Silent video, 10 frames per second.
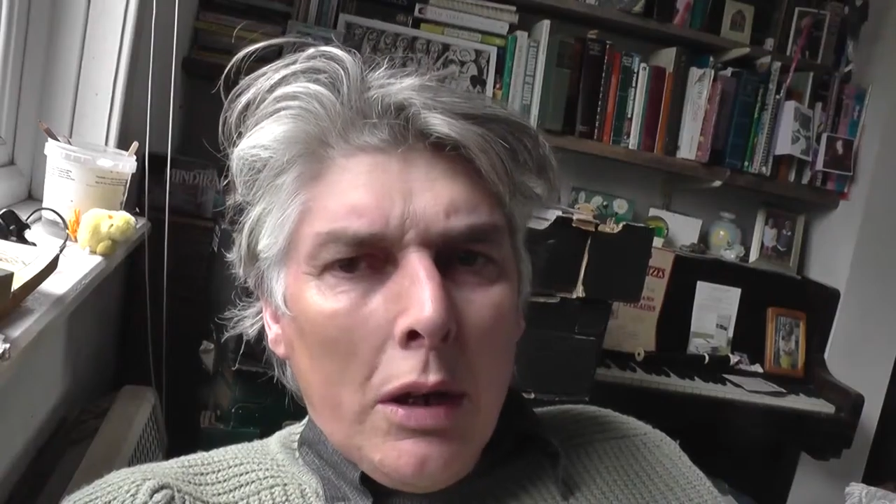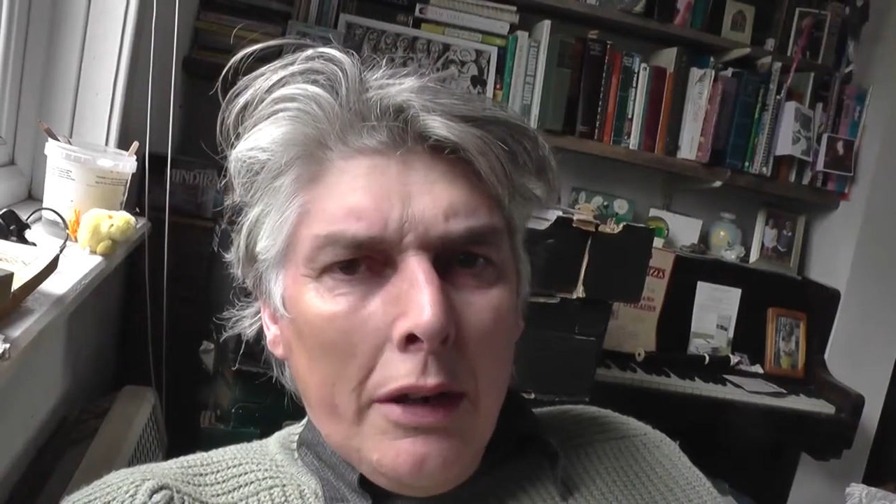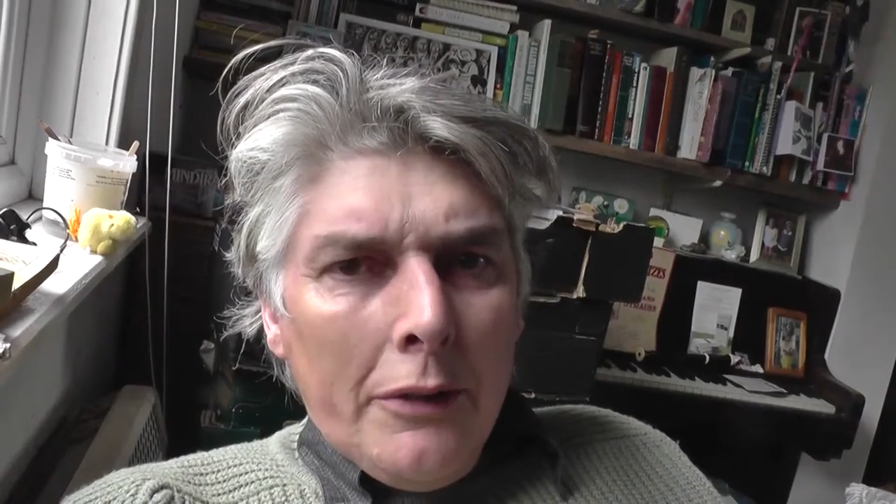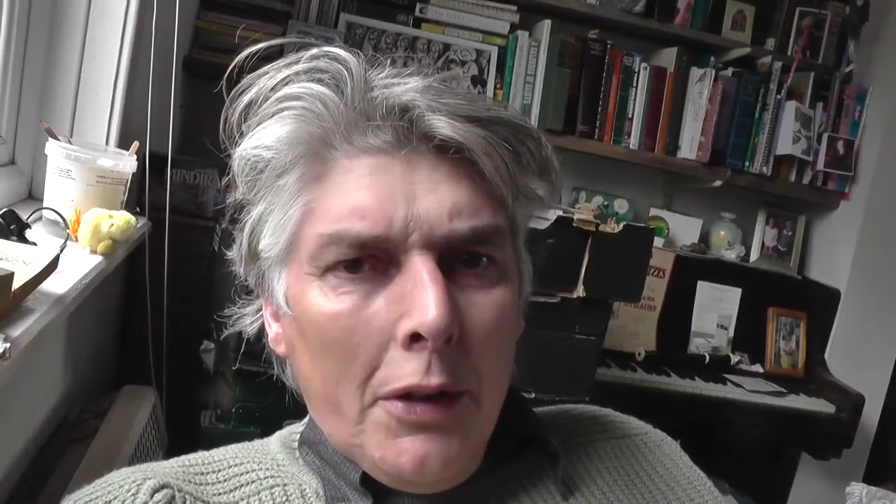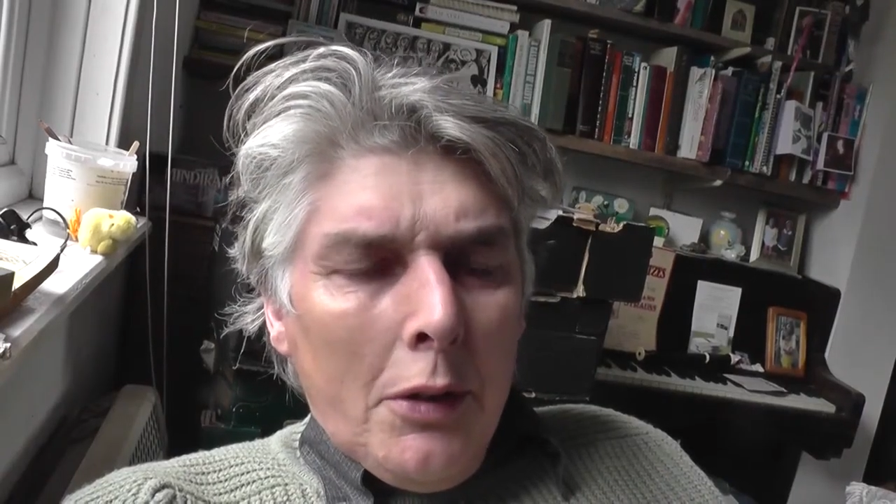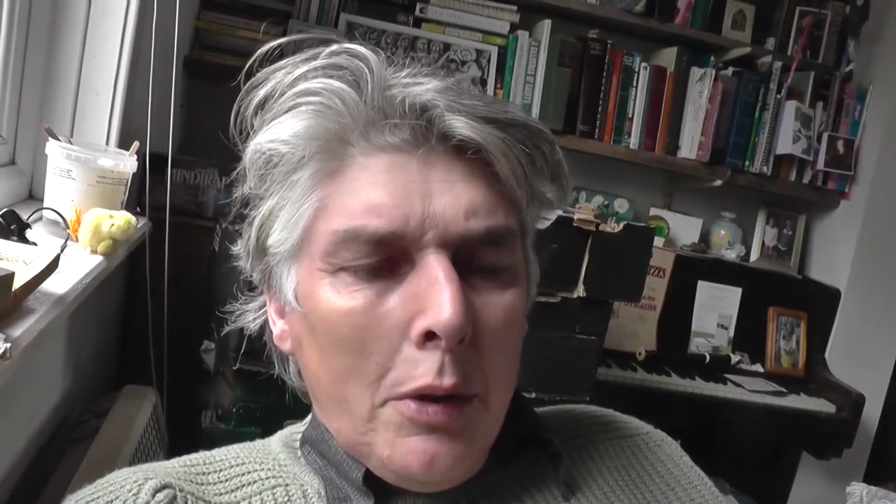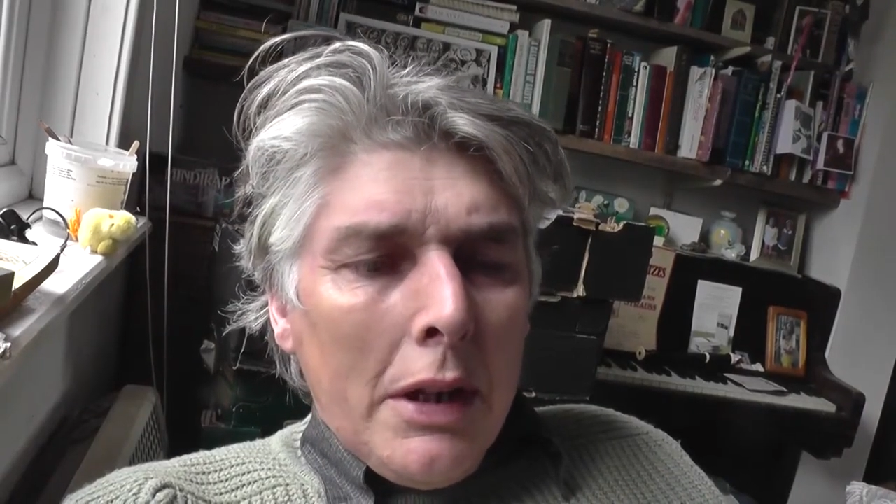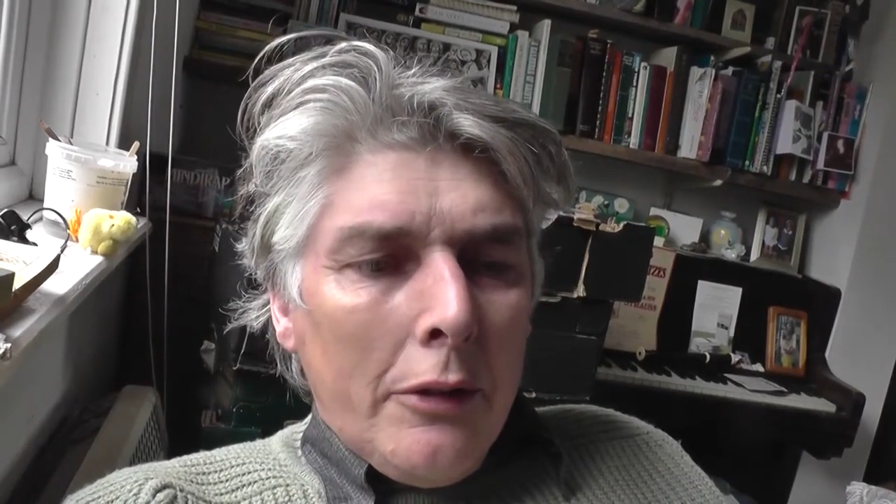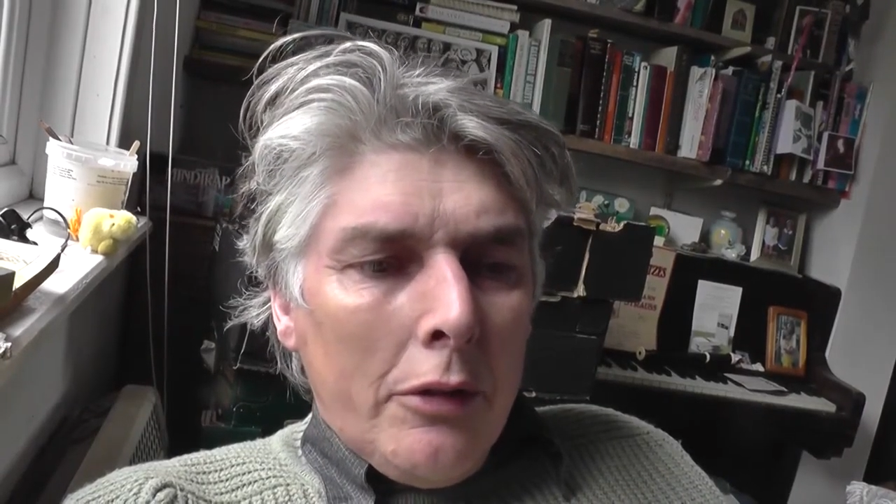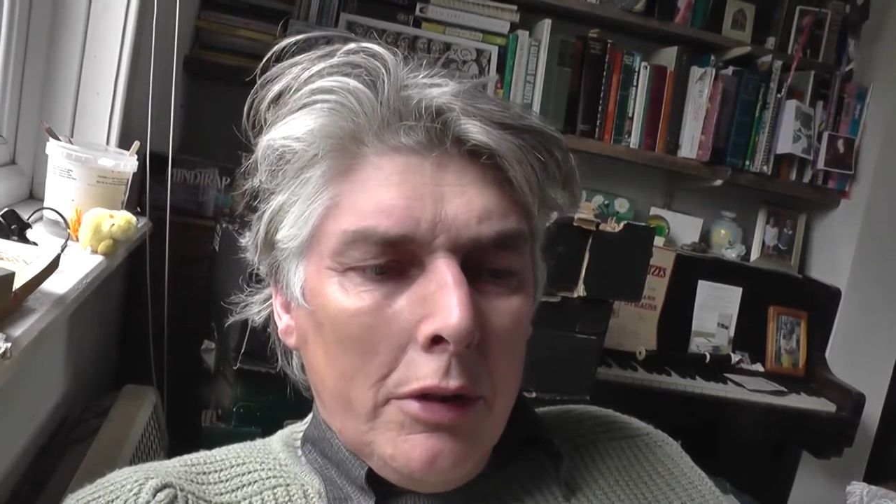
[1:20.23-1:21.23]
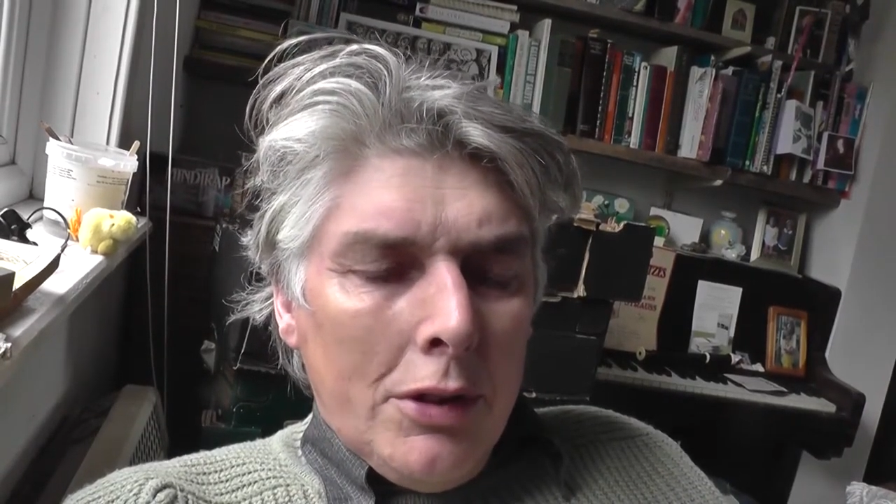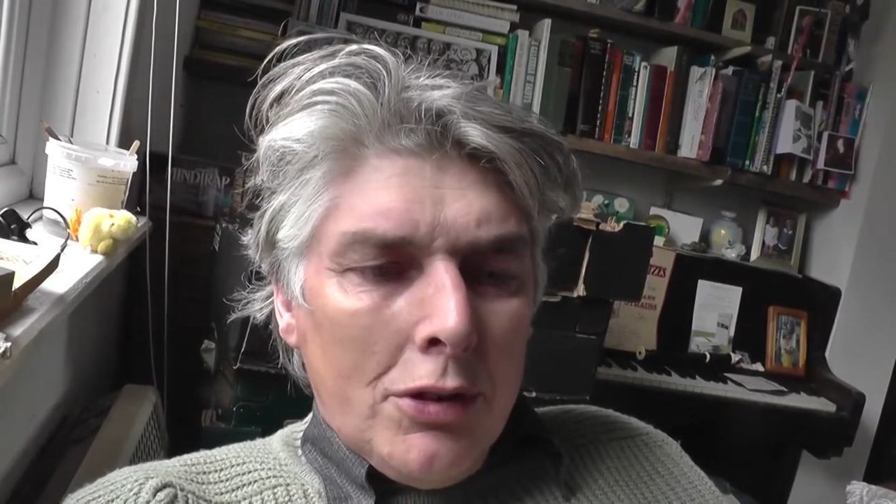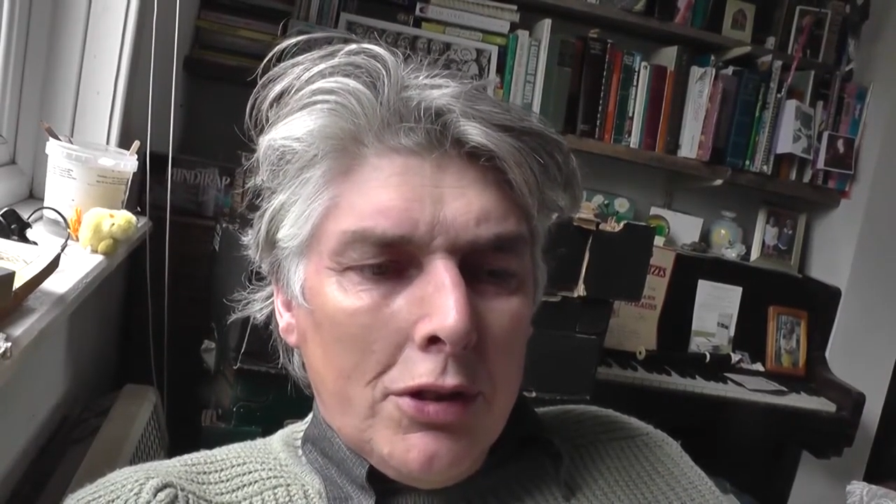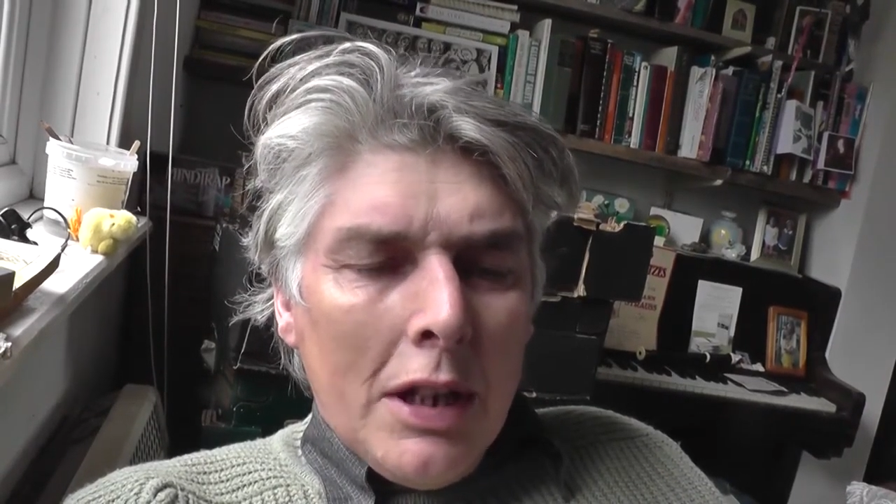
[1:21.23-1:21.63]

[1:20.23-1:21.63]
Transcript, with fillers: after the ring, for instance?